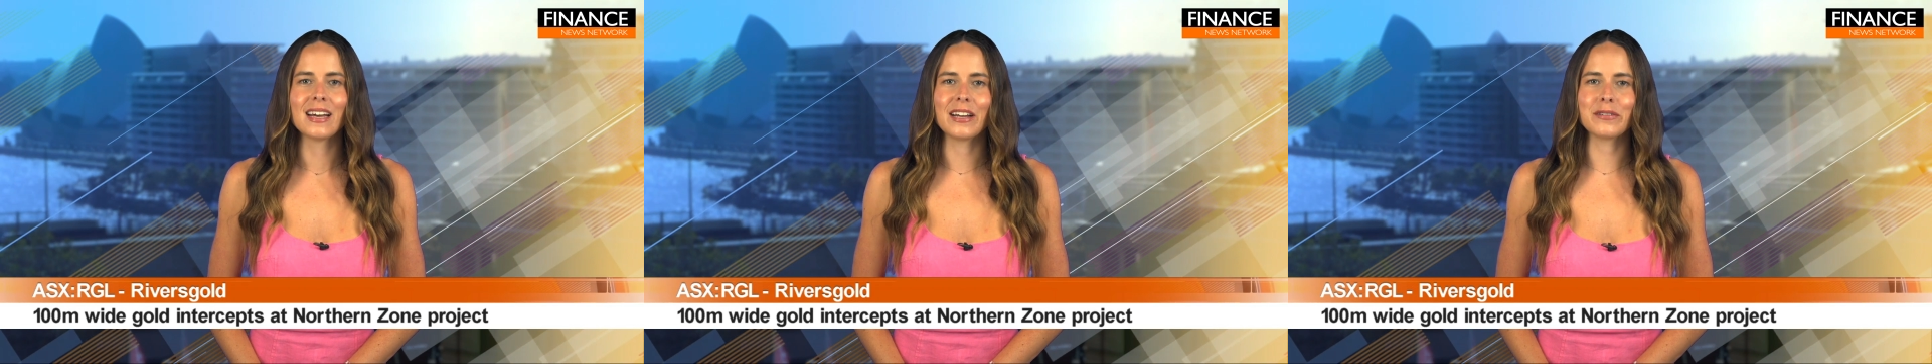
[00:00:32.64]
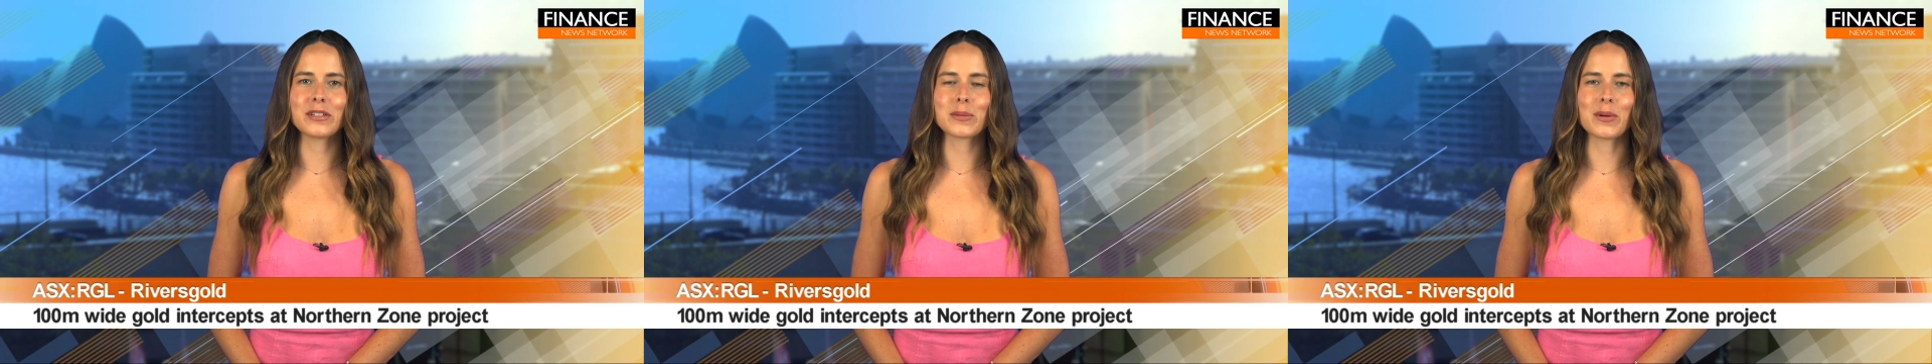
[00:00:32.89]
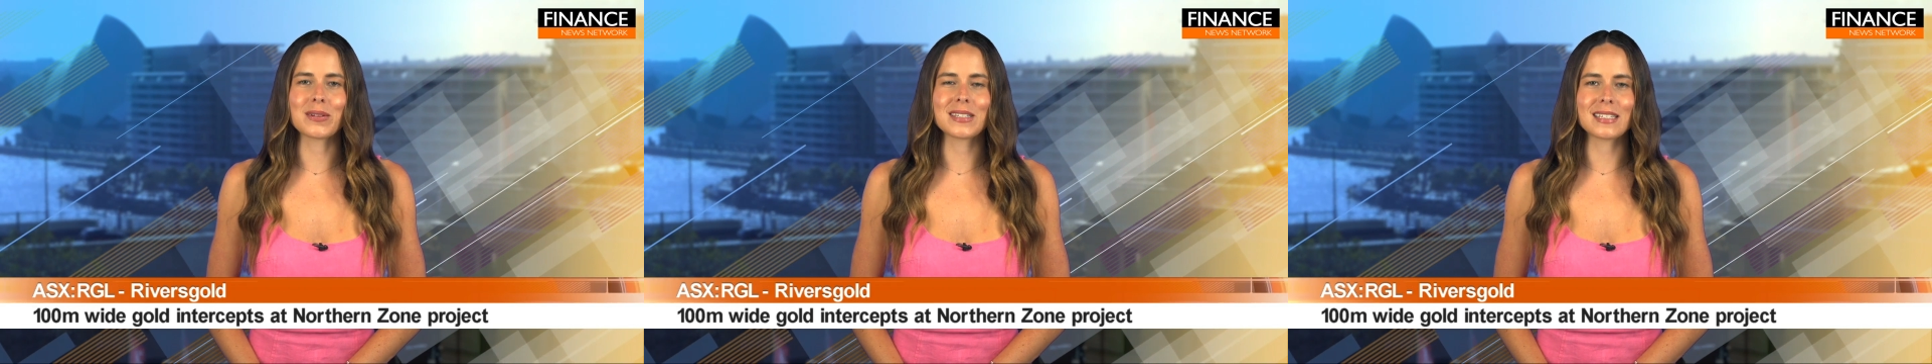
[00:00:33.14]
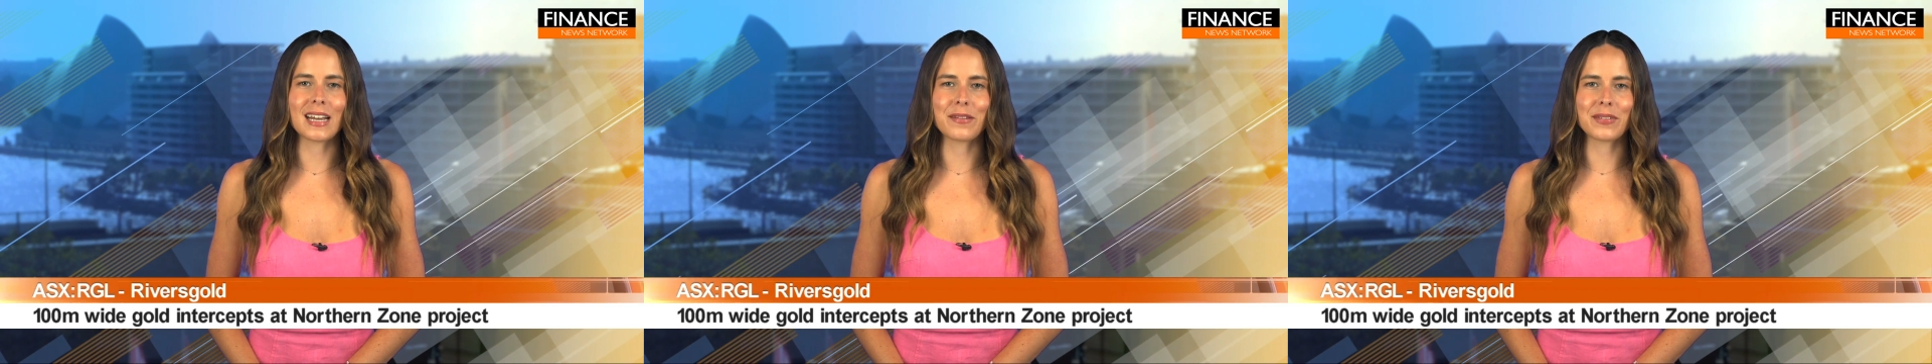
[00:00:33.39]
In response,
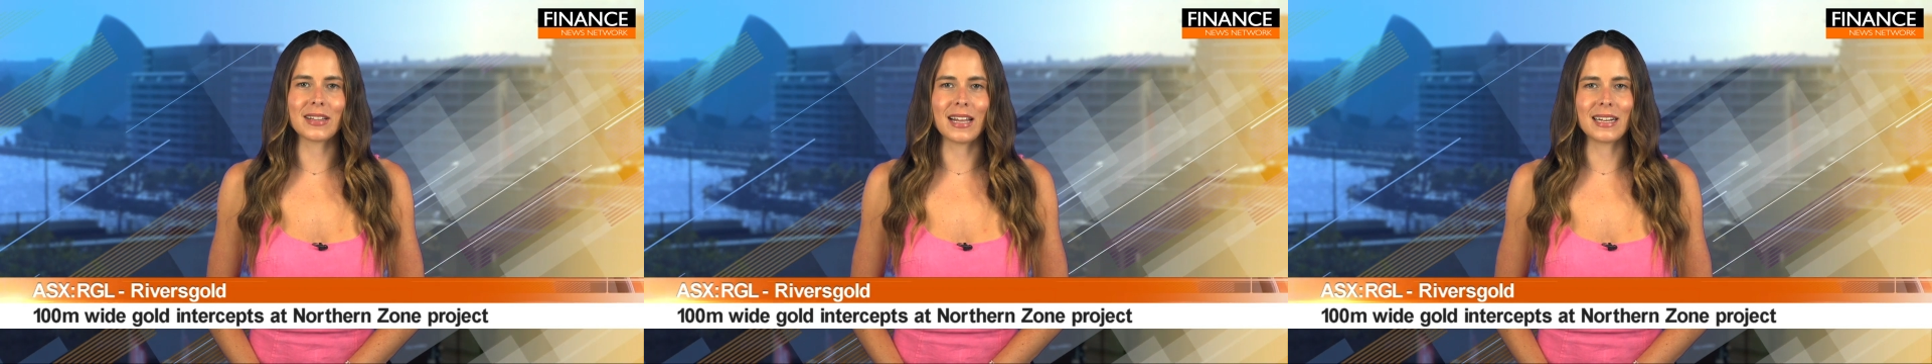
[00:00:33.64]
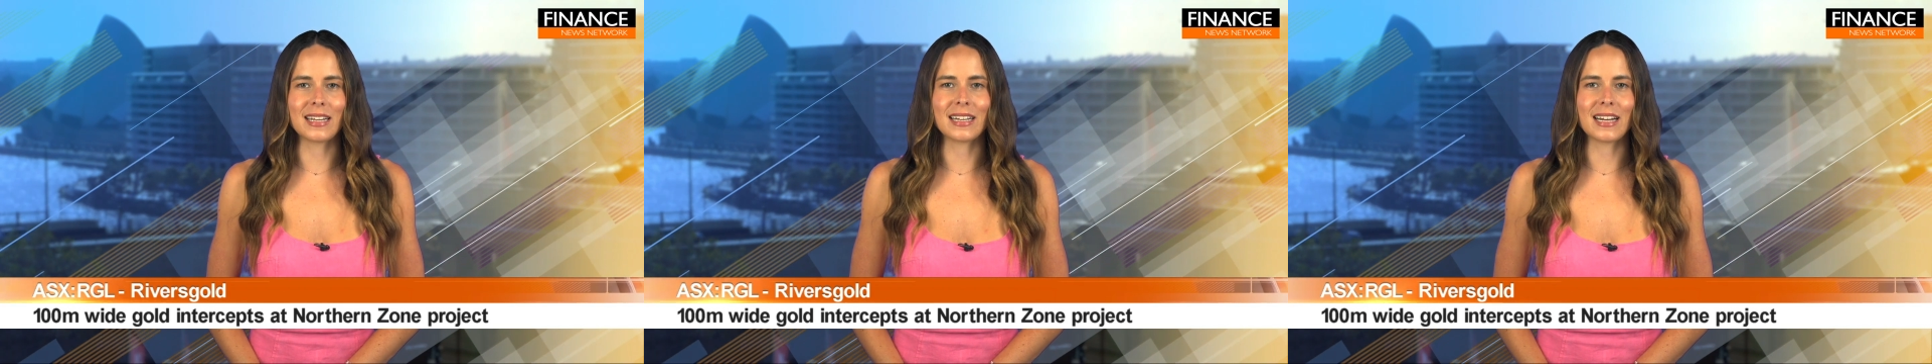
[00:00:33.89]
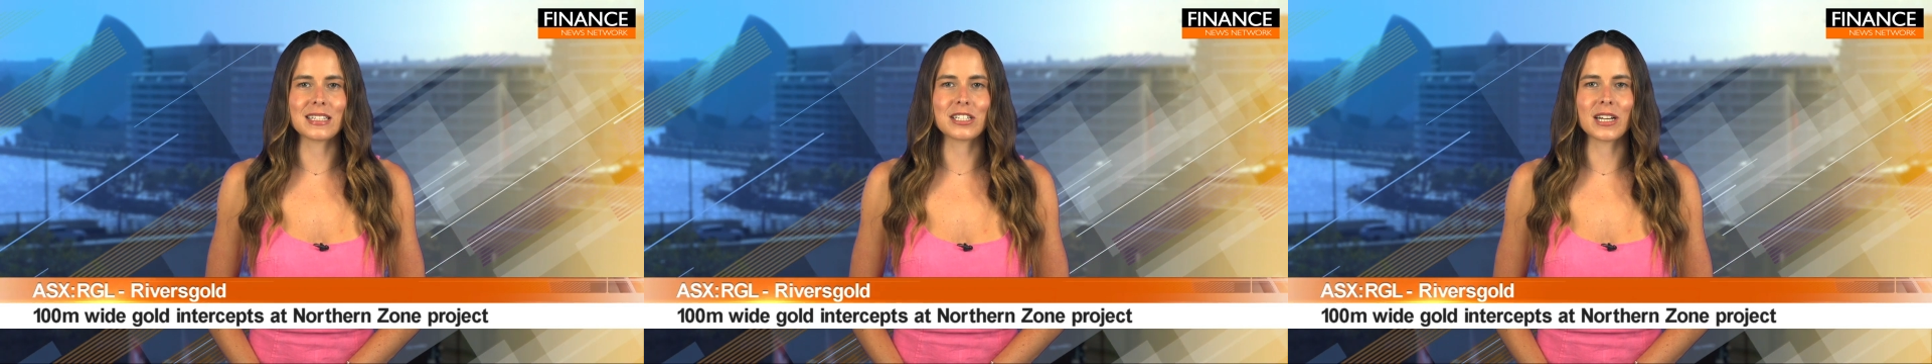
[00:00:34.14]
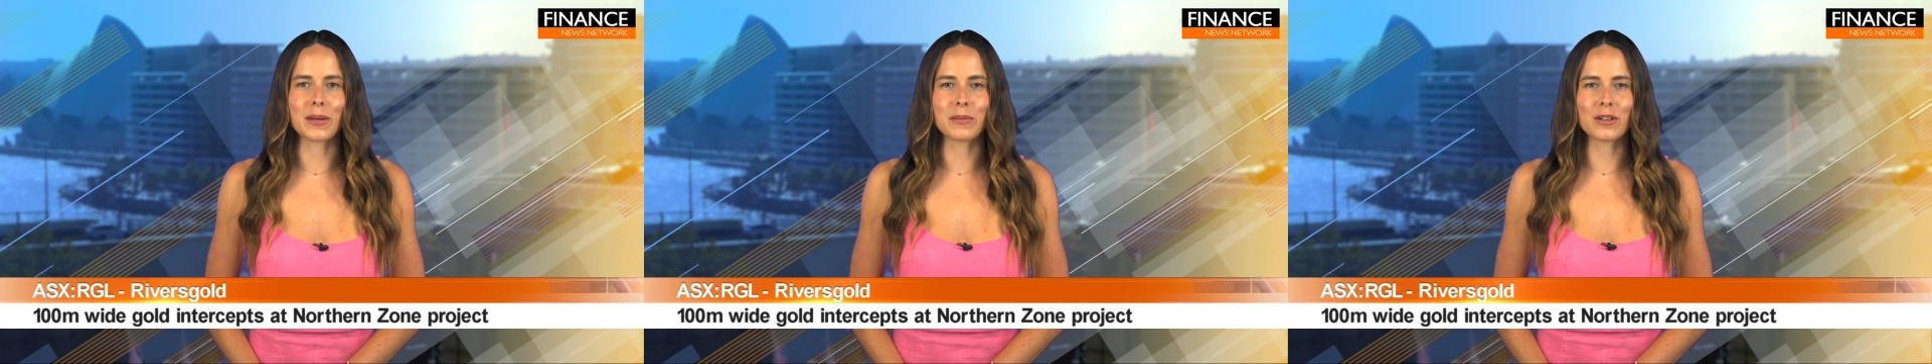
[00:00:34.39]
David Lenigas,
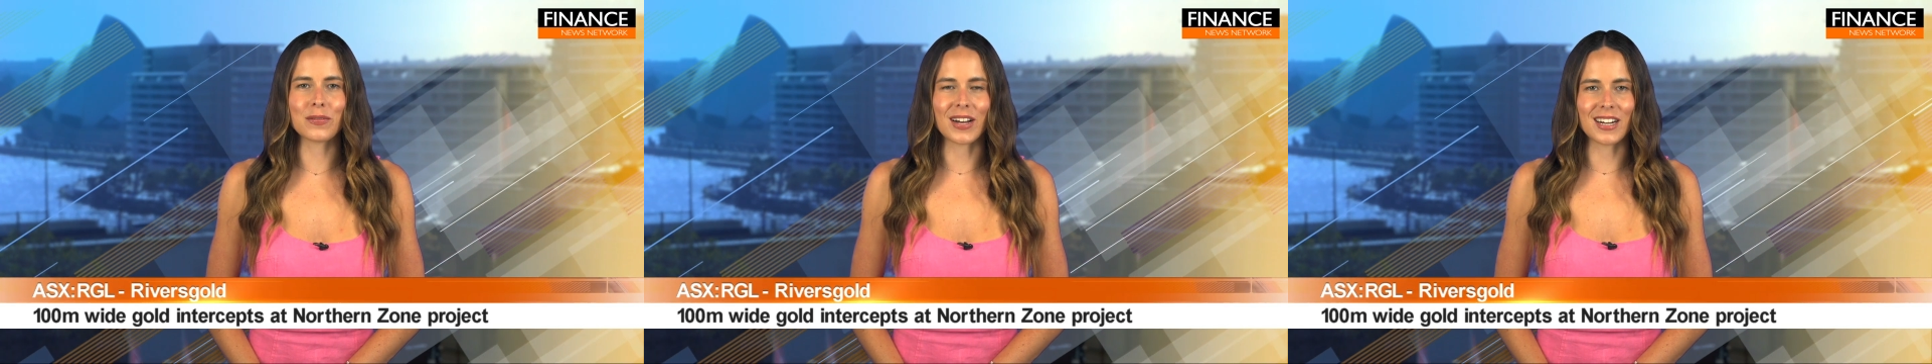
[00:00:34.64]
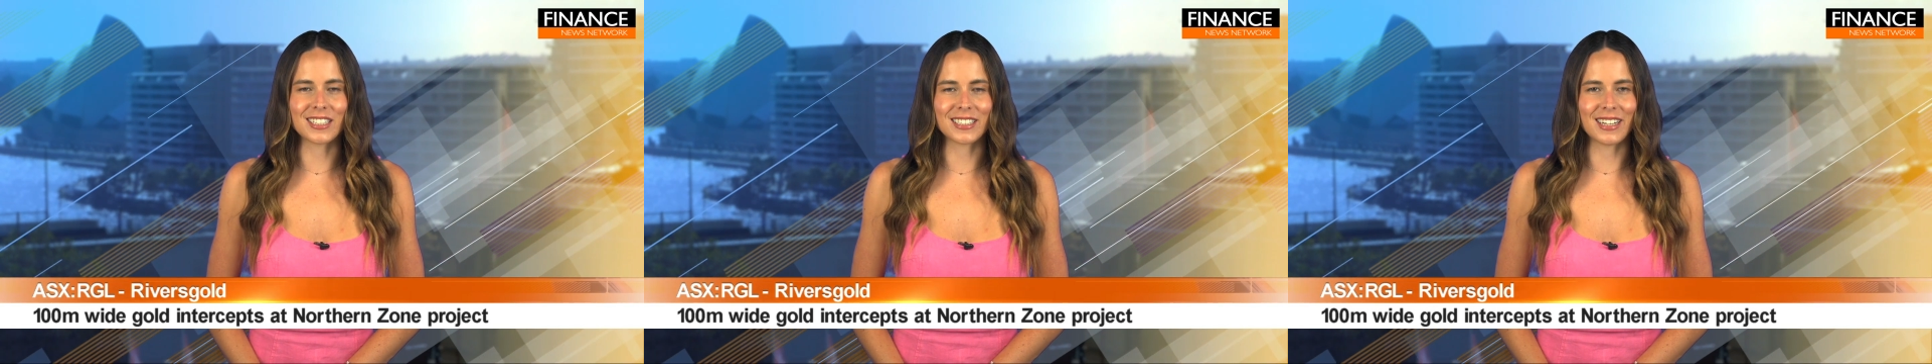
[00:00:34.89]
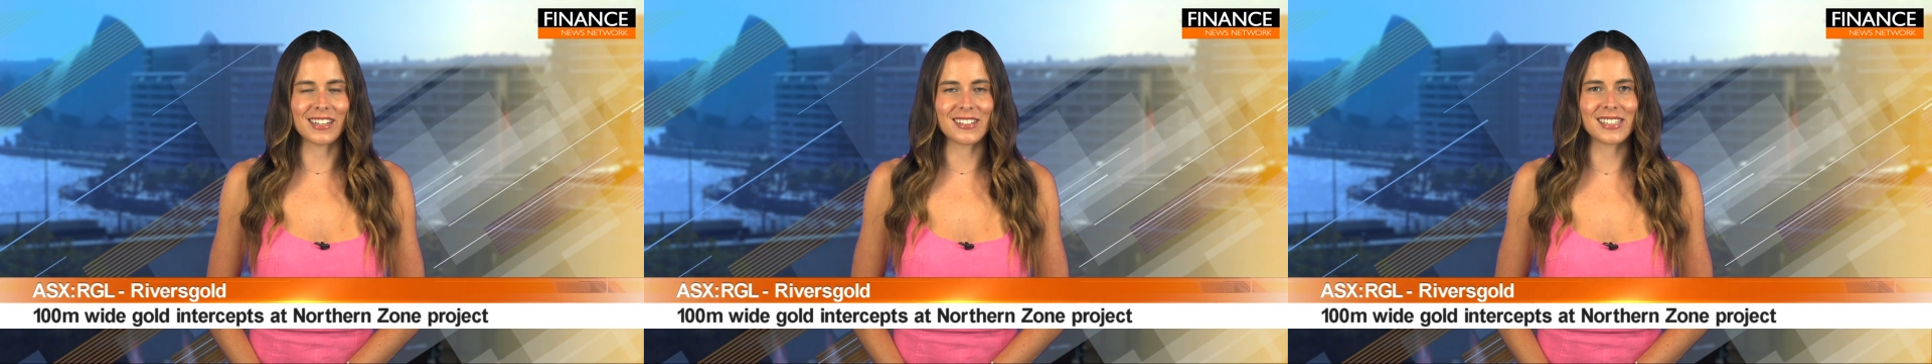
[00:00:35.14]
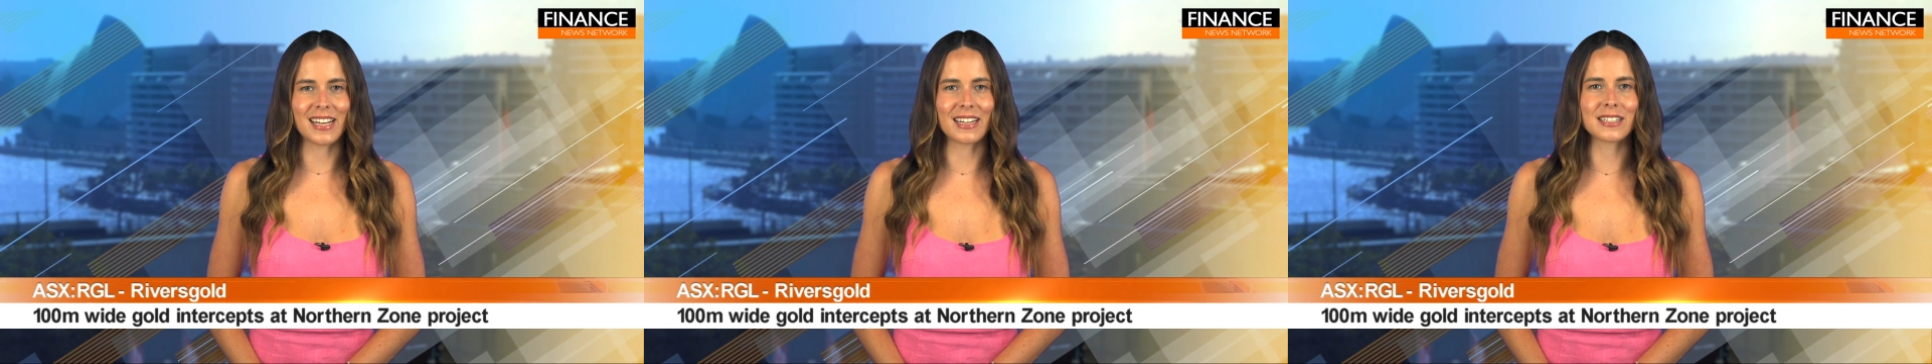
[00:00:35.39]
chairman of RGL,
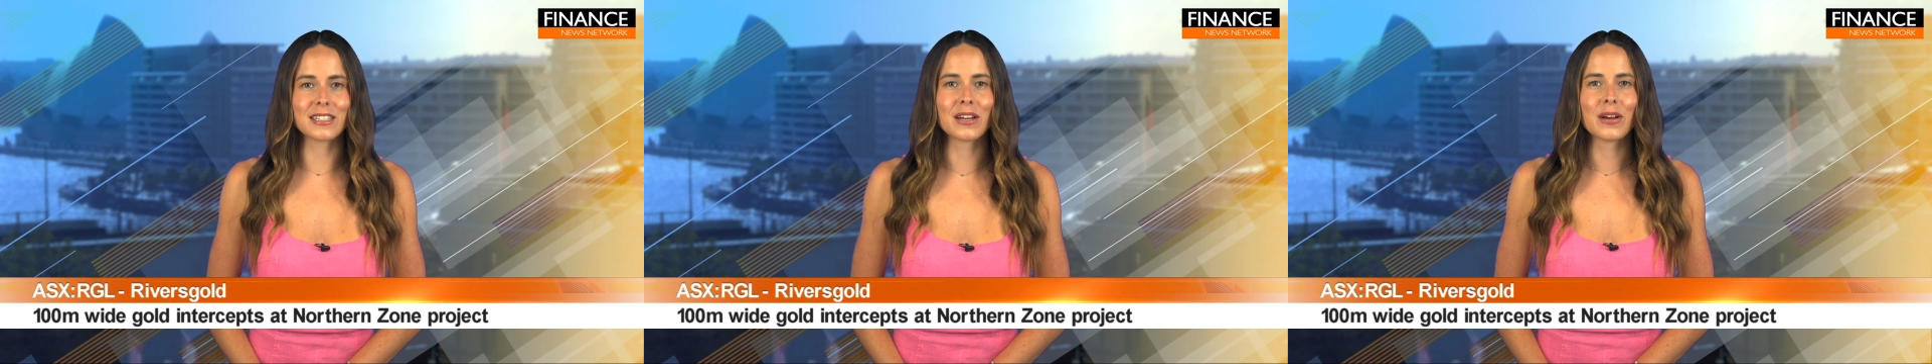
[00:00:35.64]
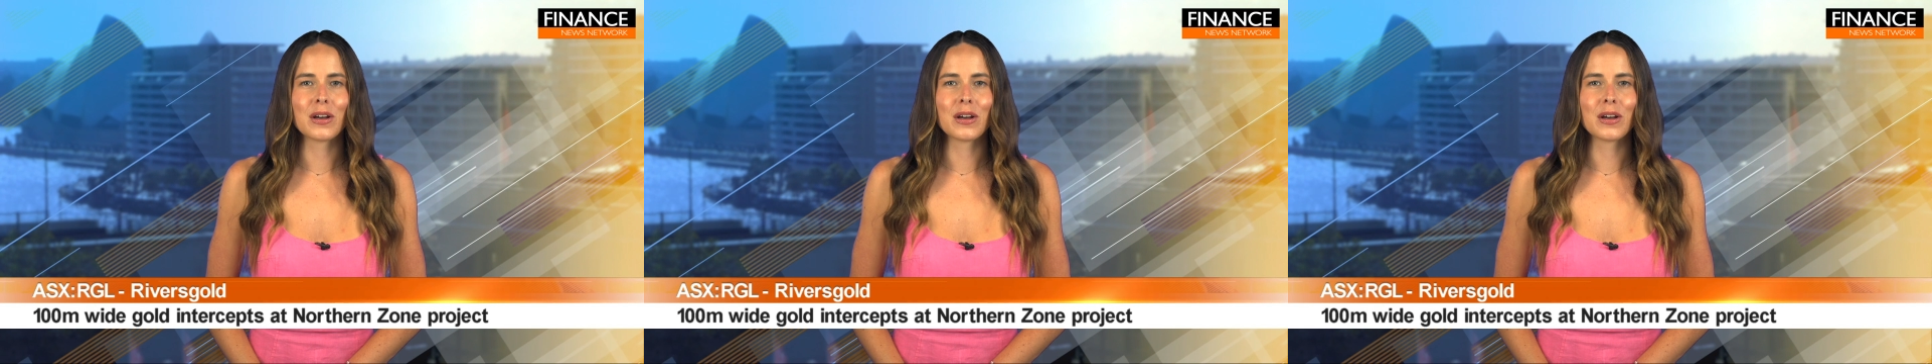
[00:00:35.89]
said,